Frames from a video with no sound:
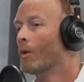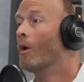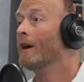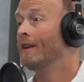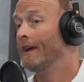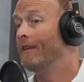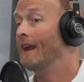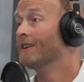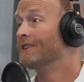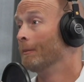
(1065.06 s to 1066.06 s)
Well, and, and
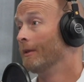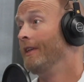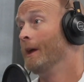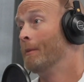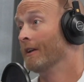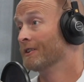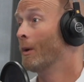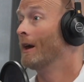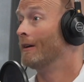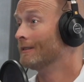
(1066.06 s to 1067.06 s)
that is something to think about as
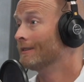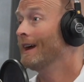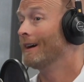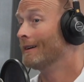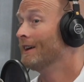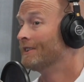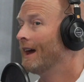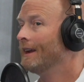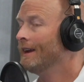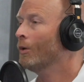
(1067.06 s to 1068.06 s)
well. Yeah, is
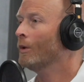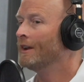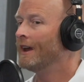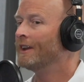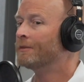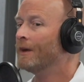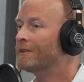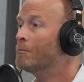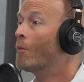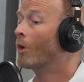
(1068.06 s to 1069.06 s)
that you know it, it's
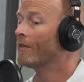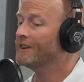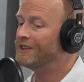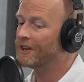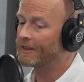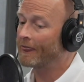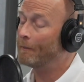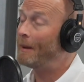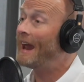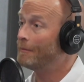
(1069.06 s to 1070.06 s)
it's more than just
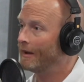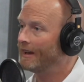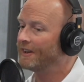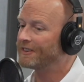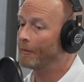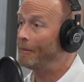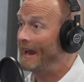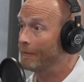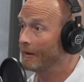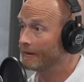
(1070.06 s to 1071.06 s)
the payment. It's the
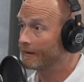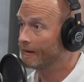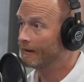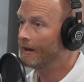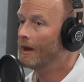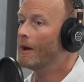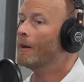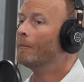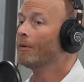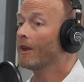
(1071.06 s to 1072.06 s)
payment.
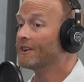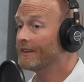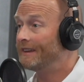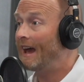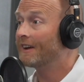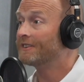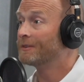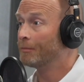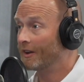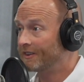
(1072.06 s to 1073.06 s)
Plus the
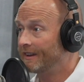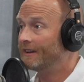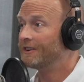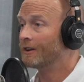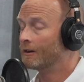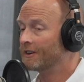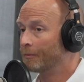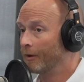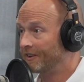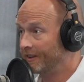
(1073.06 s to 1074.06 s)
taxes, plus the insurance,
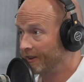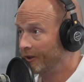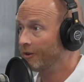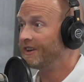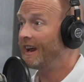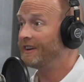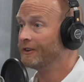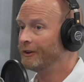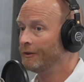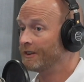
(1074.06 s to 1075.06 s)
plus the
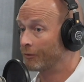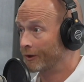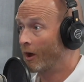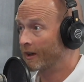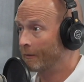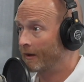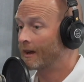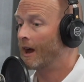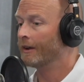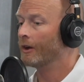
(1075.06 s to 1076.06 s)
association dues if we're talking about a
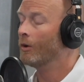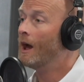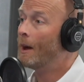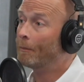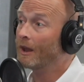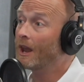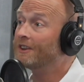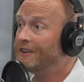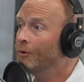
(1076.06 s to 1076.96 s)
condo, plus